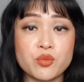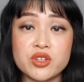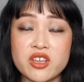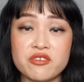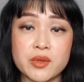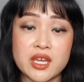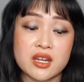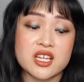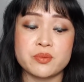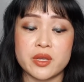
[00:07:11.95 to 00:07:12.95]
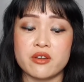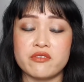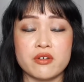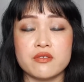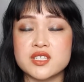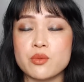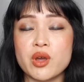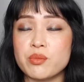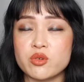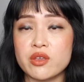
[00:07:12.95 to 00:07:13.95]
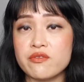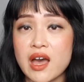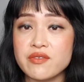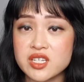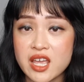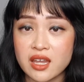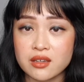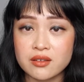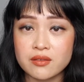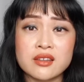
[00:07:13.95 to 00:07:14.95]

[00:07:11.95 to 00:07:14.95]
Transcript: it would give me an SPF of somewhere between 5 and 10.